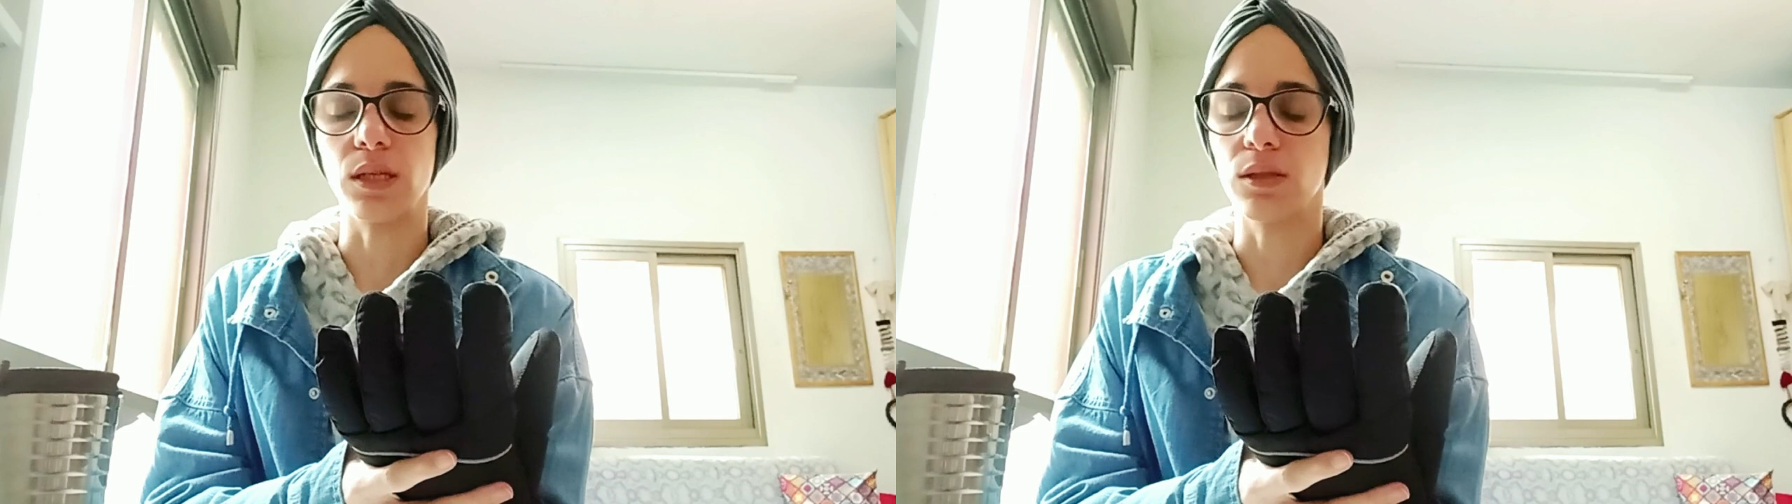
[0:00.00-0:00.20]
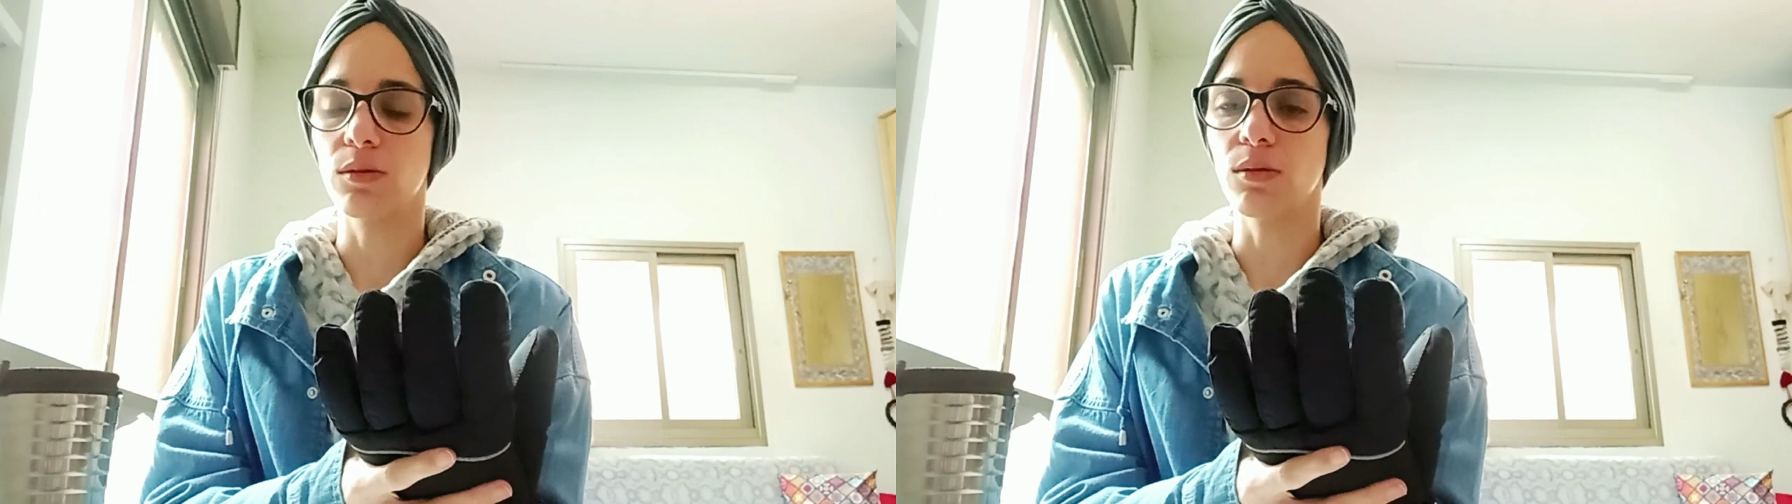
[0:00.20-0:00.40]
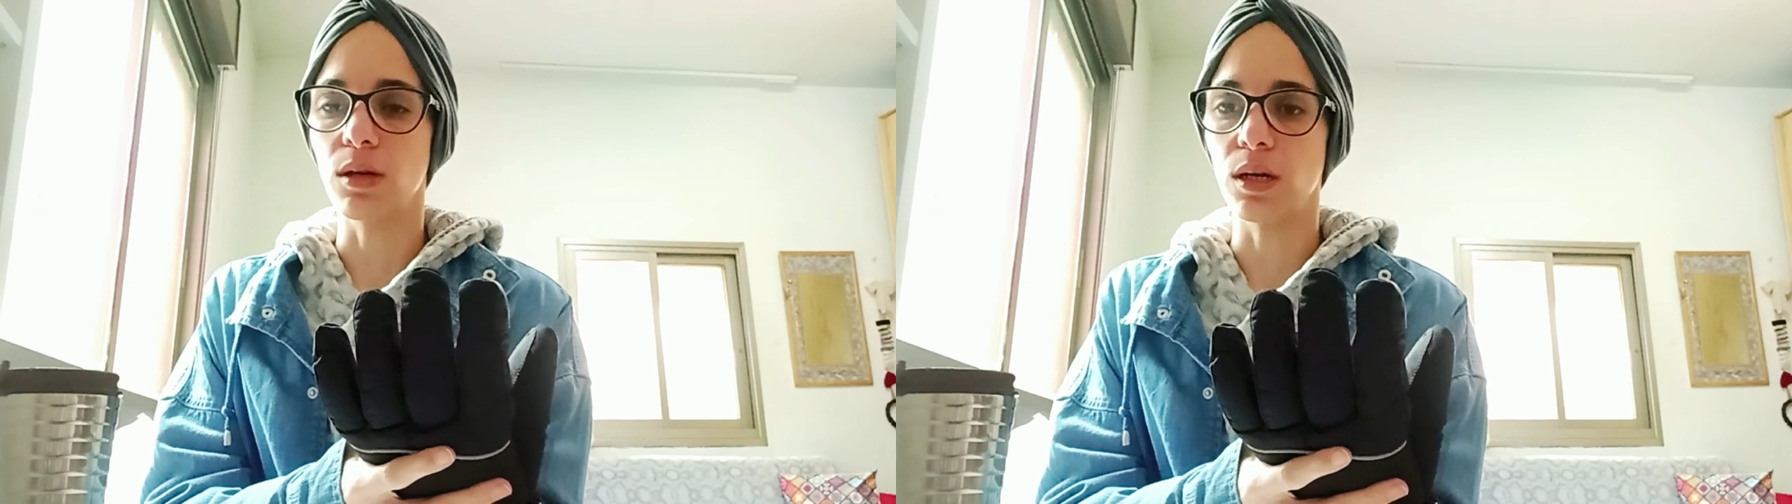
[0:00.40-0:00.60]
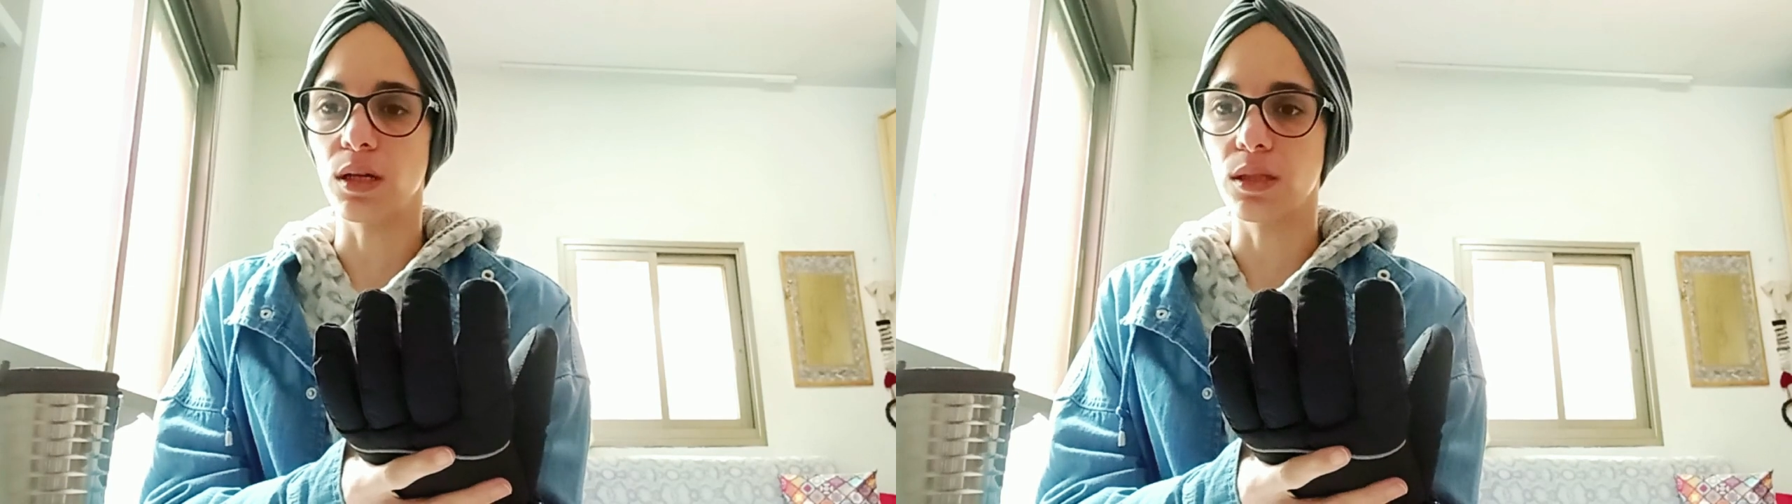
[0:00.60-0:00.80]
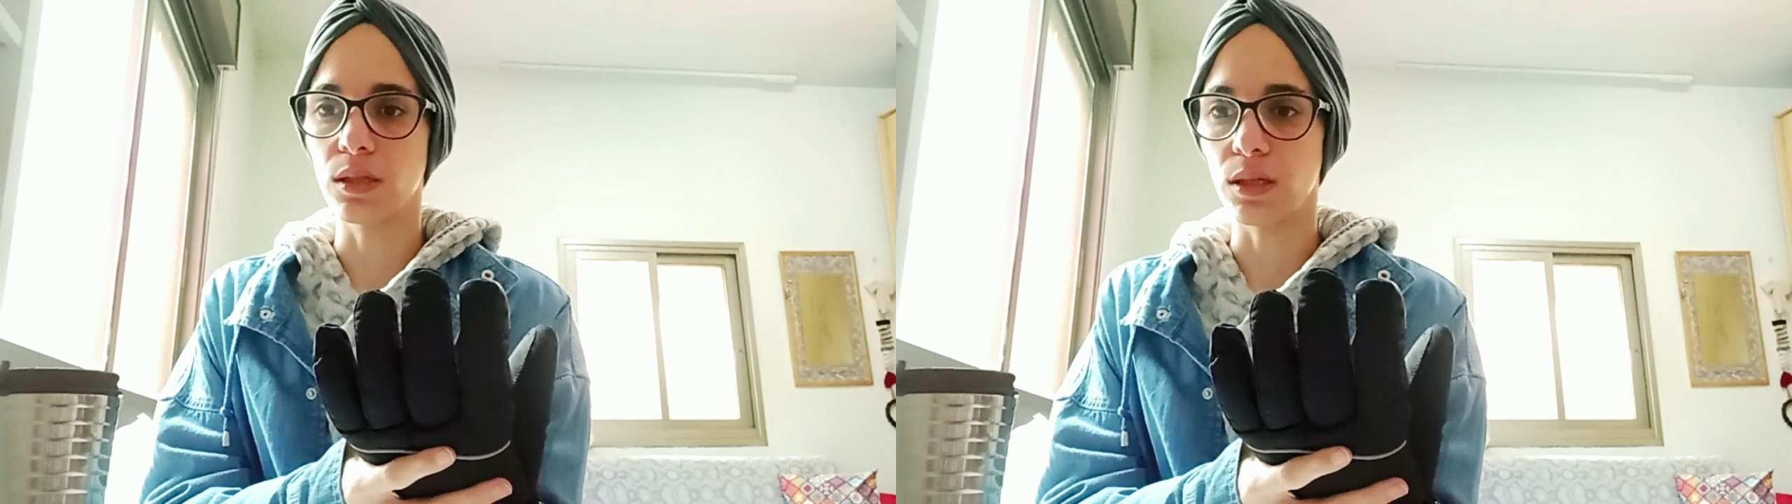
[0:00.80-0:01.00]
is it too
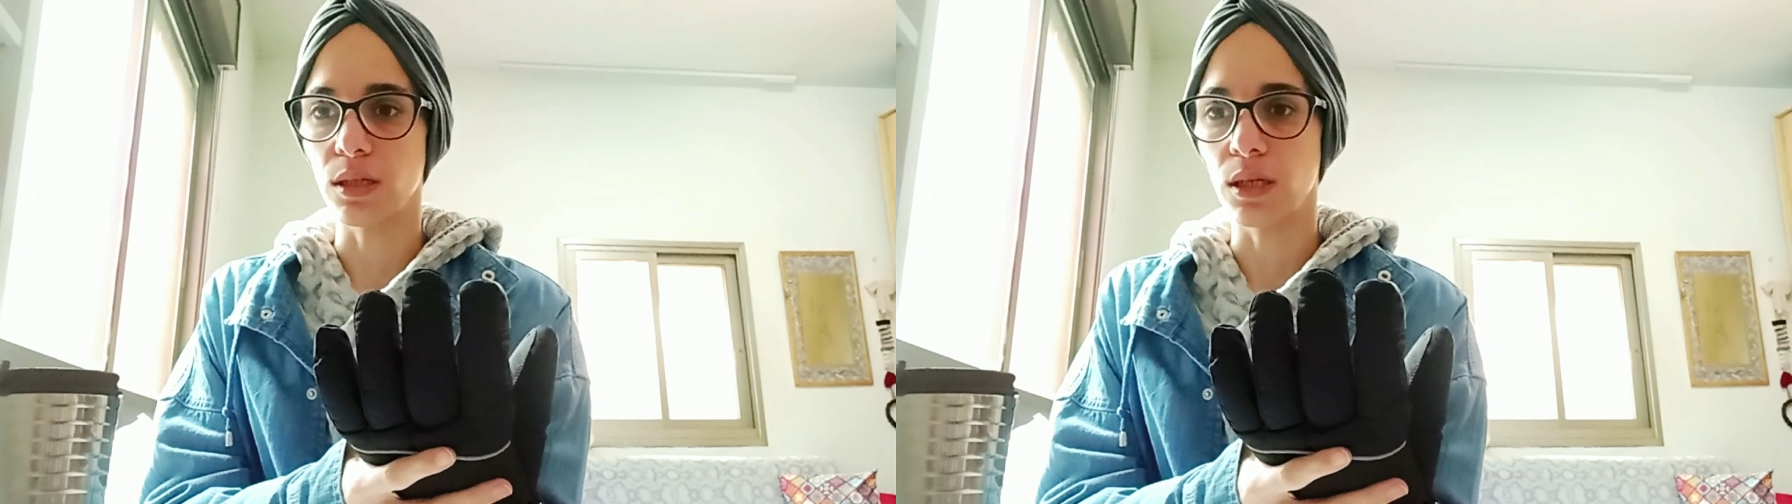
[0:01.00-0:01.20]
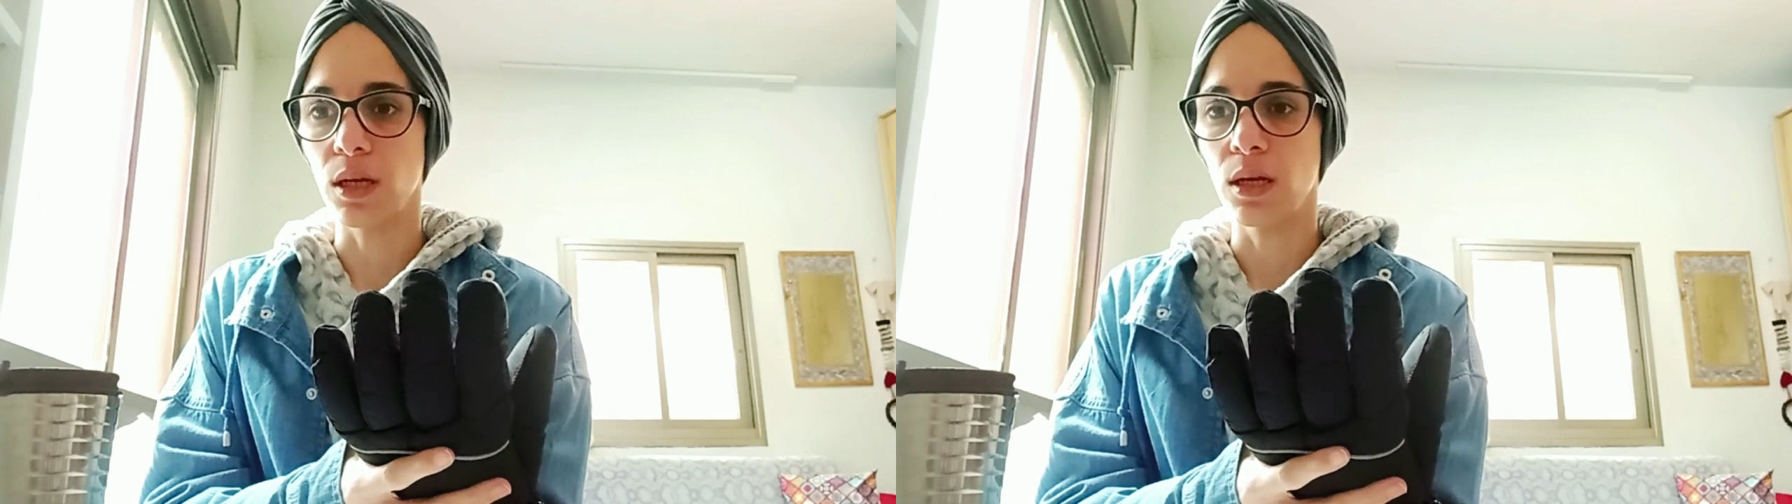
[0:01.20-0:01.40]
hot?